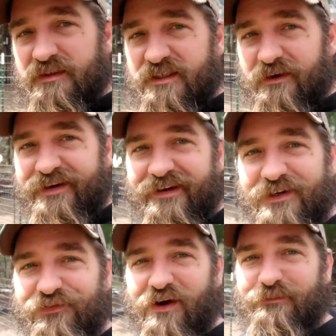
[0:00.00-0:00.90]
us here at Gagne
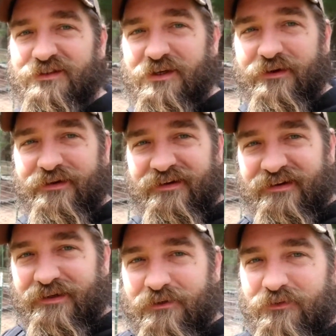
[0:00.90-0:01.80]
Farms.
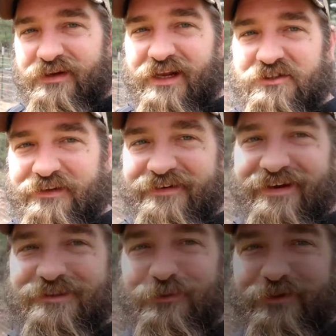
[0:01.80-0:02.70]
We'll catch you on the
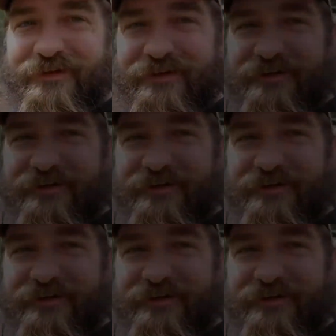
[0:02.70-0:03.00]
next one.